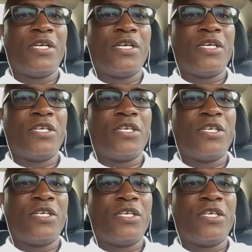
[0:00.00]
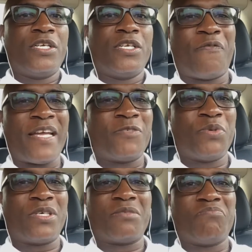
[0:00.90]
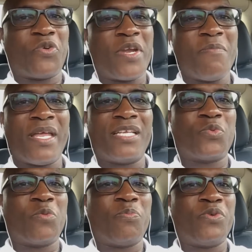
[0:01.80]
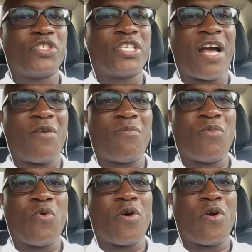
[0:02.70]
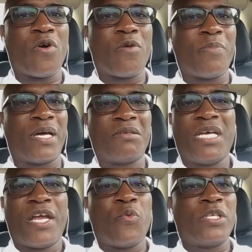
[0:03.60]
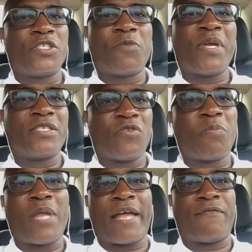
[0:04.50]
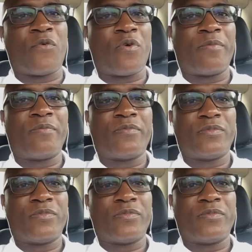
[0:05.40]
So, but for Facebook, 3 minutes, we'll push it out more, but it really just depends on the platform.